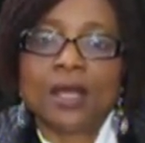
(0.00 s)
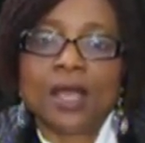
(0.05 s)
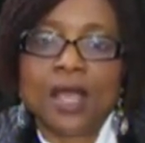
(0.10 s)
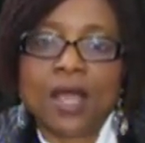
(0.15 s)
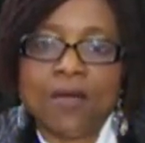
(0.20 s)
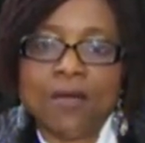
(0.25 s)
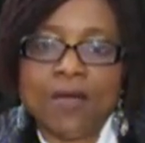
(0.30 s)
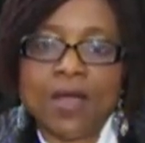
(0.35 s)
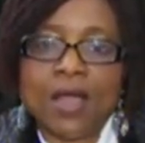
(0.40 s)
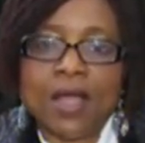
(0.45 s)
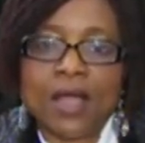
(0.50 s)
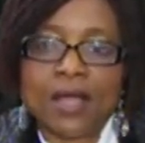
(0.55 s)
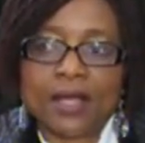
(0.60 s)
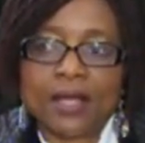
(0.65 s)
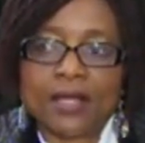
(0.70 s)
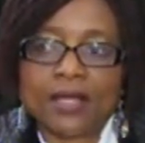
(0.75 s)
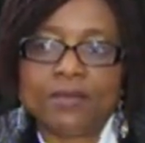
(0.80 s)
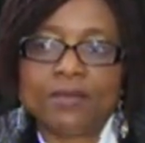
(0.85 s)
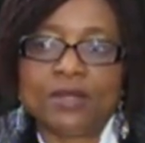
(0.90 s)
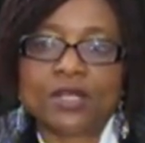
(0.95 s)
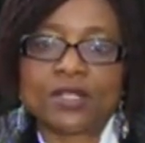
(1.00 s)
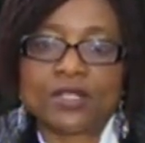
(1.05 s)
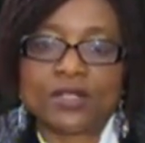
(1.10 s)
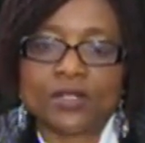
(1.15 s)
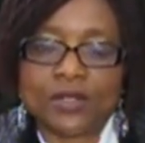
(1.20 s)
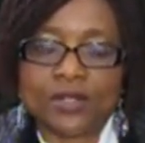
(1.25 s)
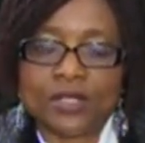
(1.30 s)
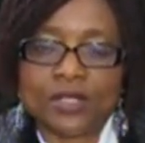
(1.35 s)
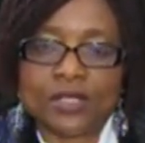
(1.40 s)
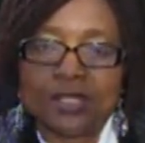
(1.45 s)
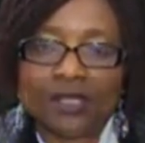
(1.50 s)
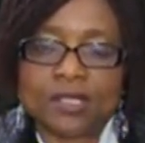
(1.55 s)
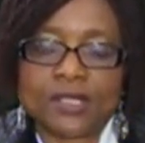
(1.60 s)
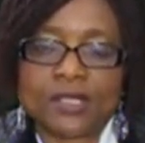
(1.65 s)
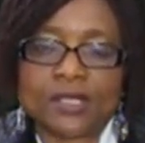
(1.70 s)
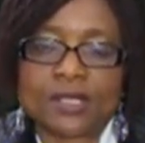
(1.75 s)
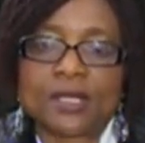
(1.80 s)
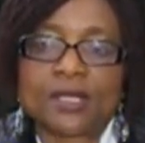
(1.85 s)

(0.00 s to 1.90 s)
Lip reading: our academic studies.